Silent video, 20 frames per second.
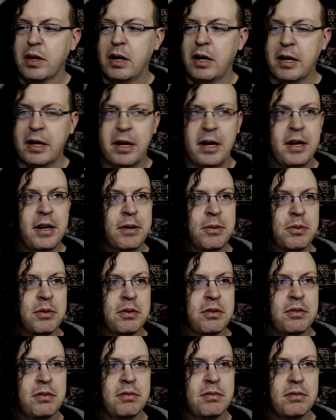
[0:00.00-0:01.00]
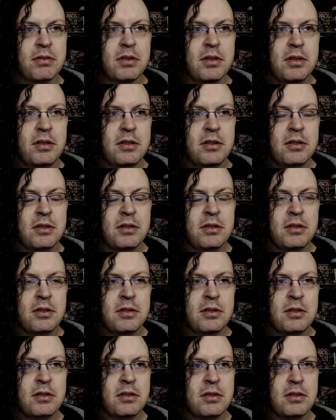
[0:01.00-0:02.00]
Again, it was,
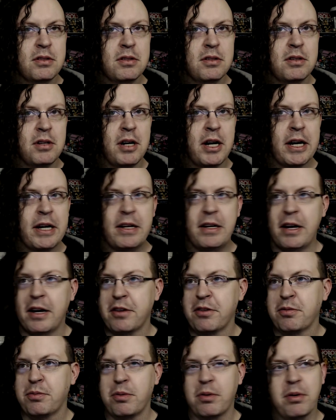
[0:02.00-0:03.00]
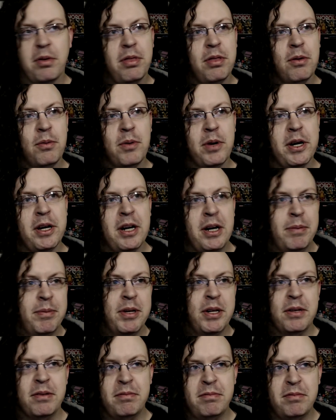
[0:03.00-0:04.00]
I guess, worth the wait. I
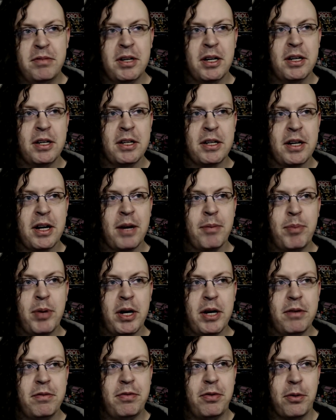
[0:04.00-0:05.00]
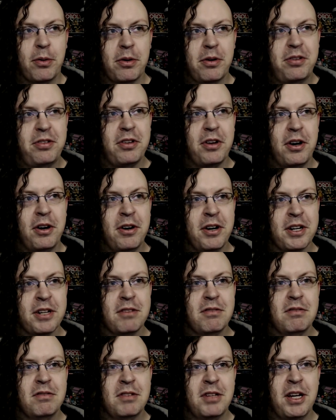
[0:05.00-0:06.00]
mean, got paid for, so I
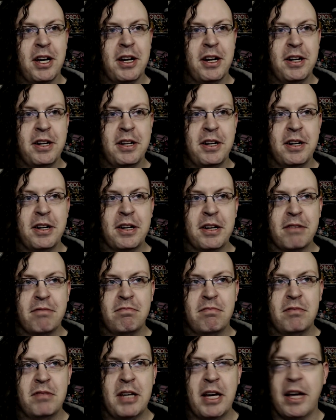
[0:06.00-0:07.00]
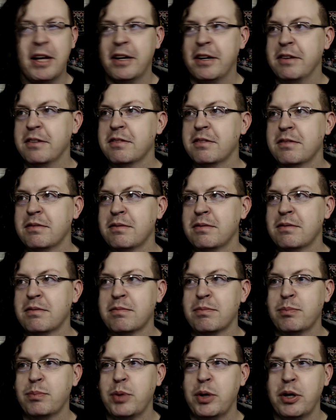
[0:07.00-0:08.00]
kind of needed to get it.
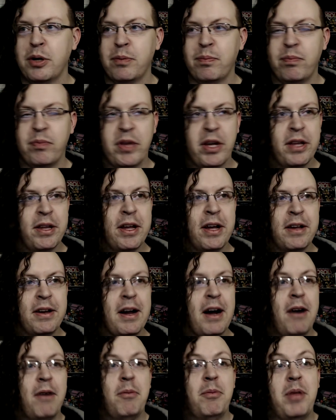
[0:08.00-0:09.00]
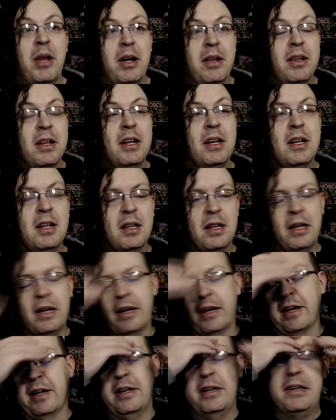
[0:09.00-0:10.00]
But, and then now I'm not, like,
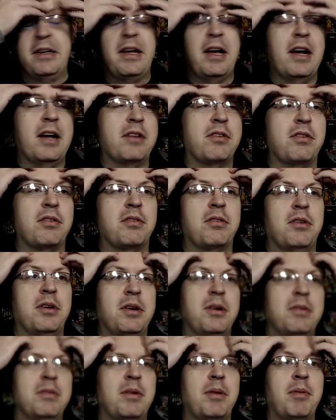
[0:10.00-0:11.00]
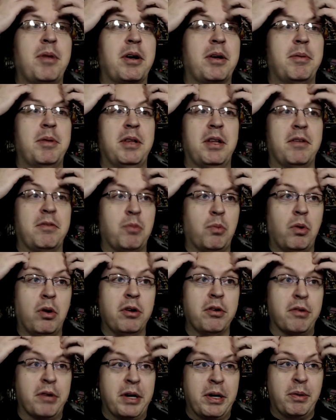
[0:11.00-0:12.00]
I didn't cancel, so I'm not going to be left
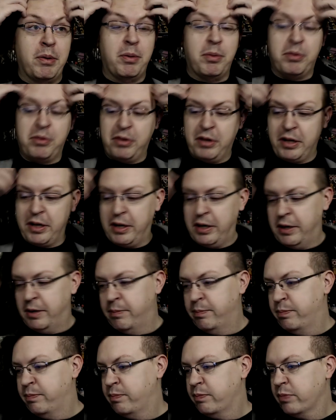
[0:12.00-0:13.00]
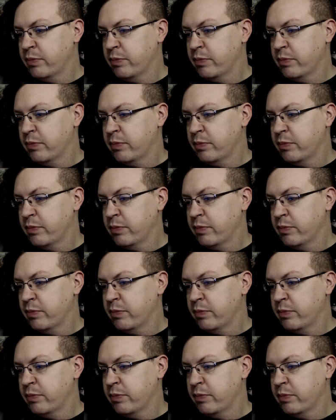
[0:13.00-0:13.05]
wondering what was going to come.